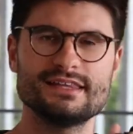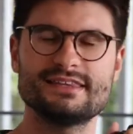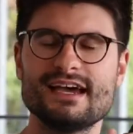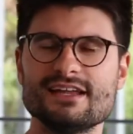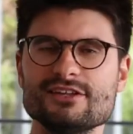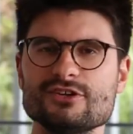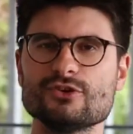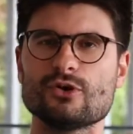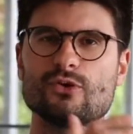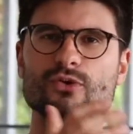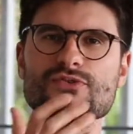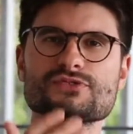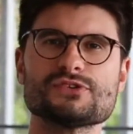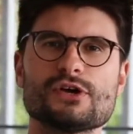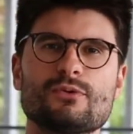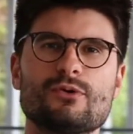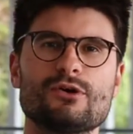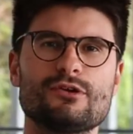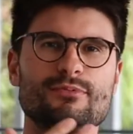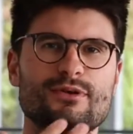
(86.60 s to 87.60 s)
Then you
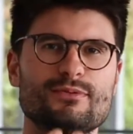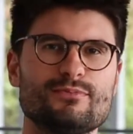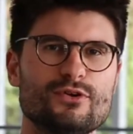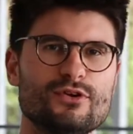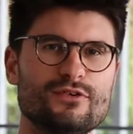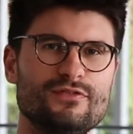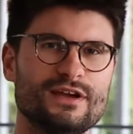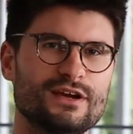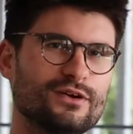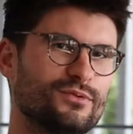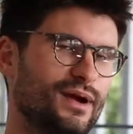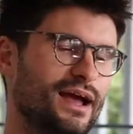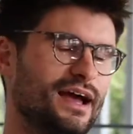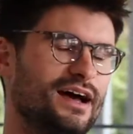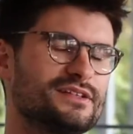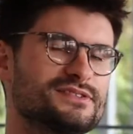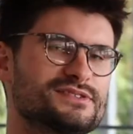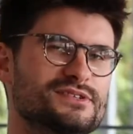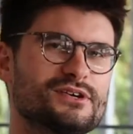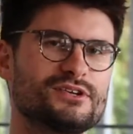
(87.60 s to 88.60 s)
also want to be moving
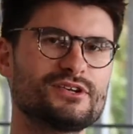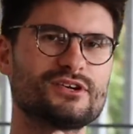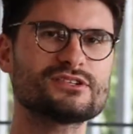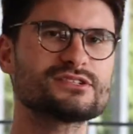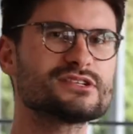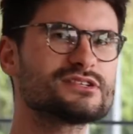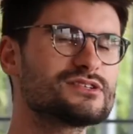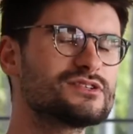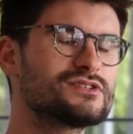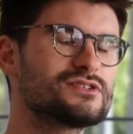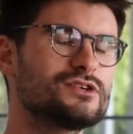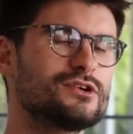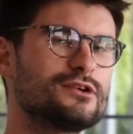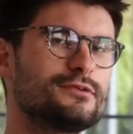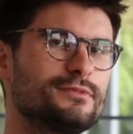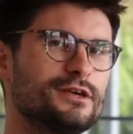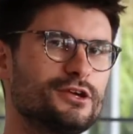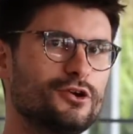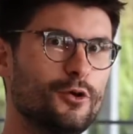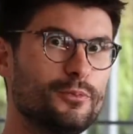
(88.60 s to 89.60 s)
around. So don't just
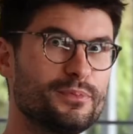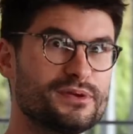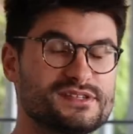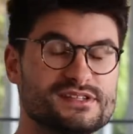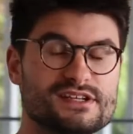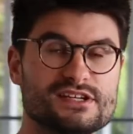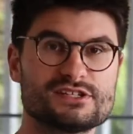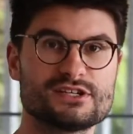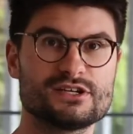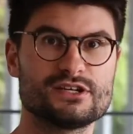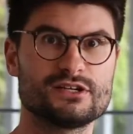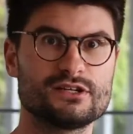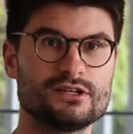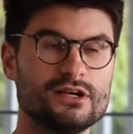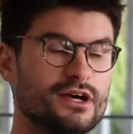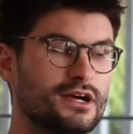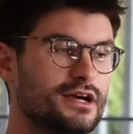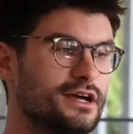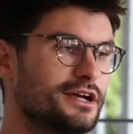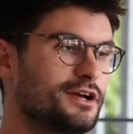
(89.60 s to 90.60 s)
assume that your position
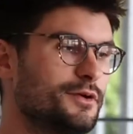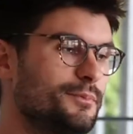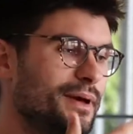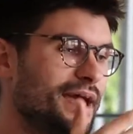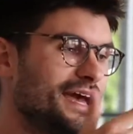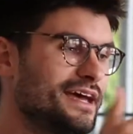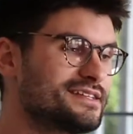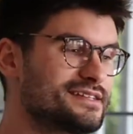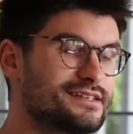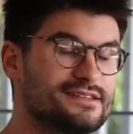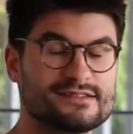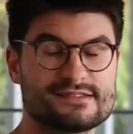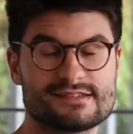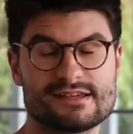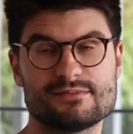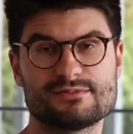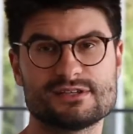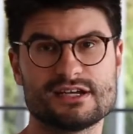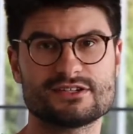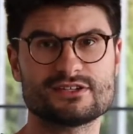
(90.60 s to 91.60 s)
compared to the
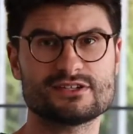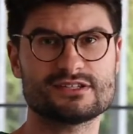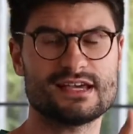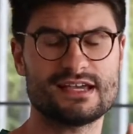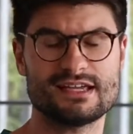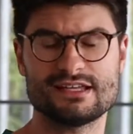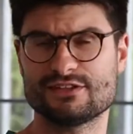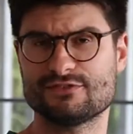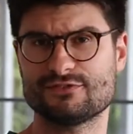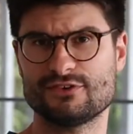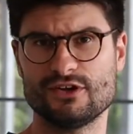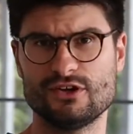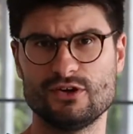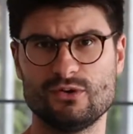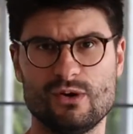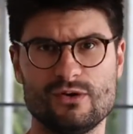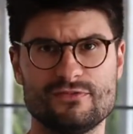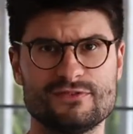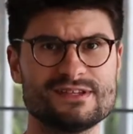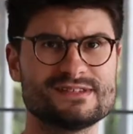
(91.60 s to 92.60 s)
subject you're taking the
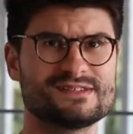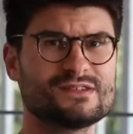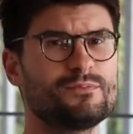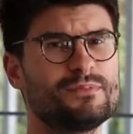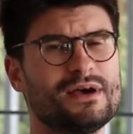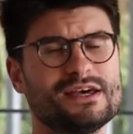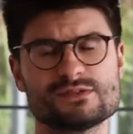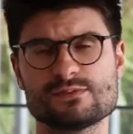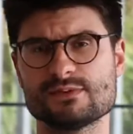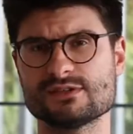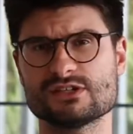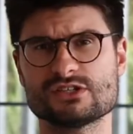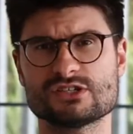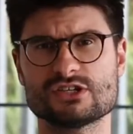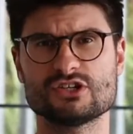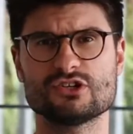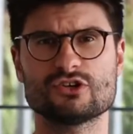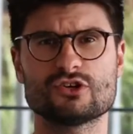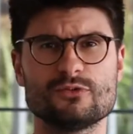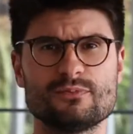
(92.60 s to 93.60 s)
photo of is the best
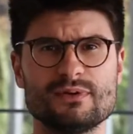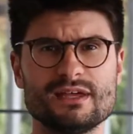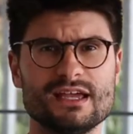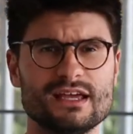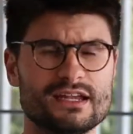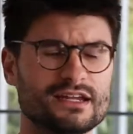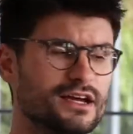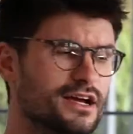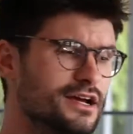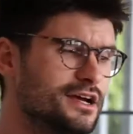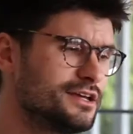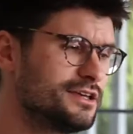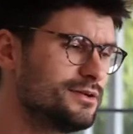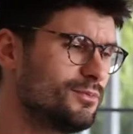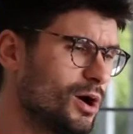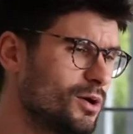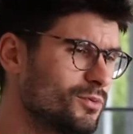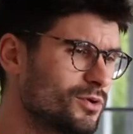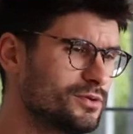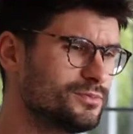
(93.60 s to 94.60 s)
position you could be in. You
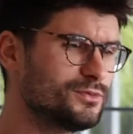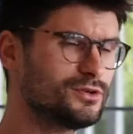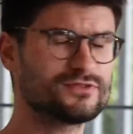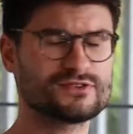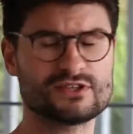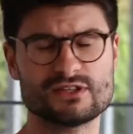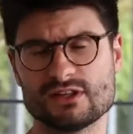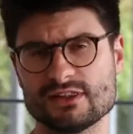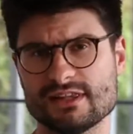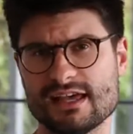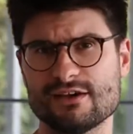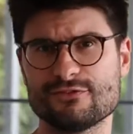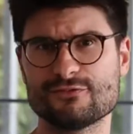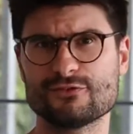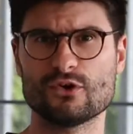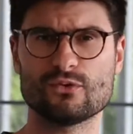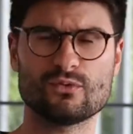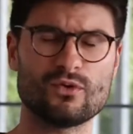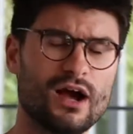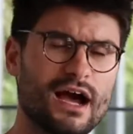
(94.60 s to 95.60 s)
might want to move to the
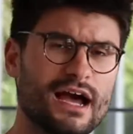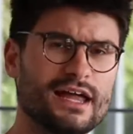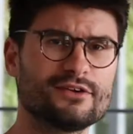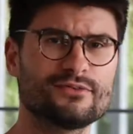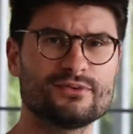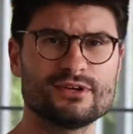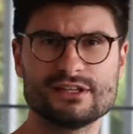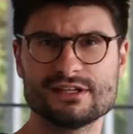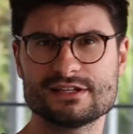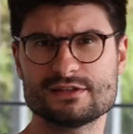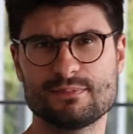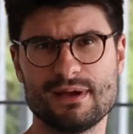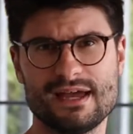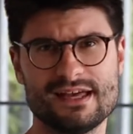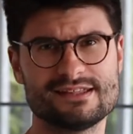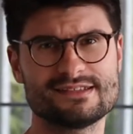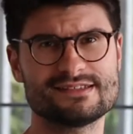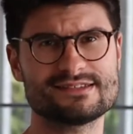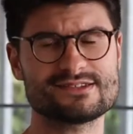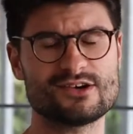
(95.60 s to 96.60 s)
left or right. It really
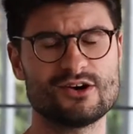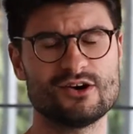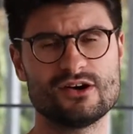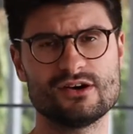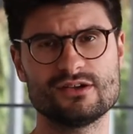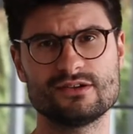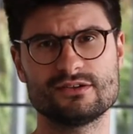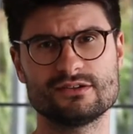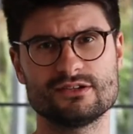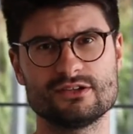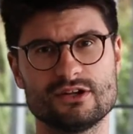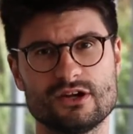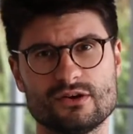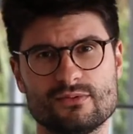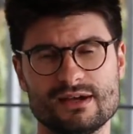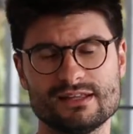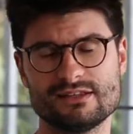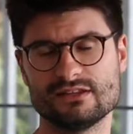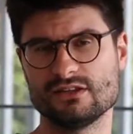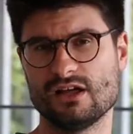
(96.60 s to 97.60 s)
depends on
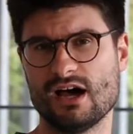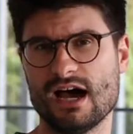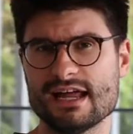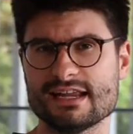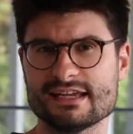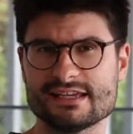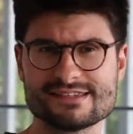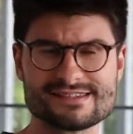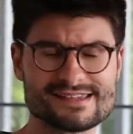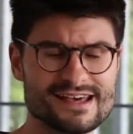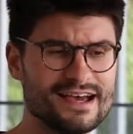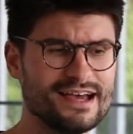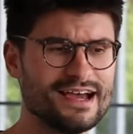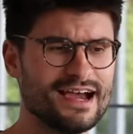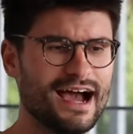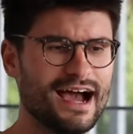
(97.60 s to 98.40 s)
where the light is.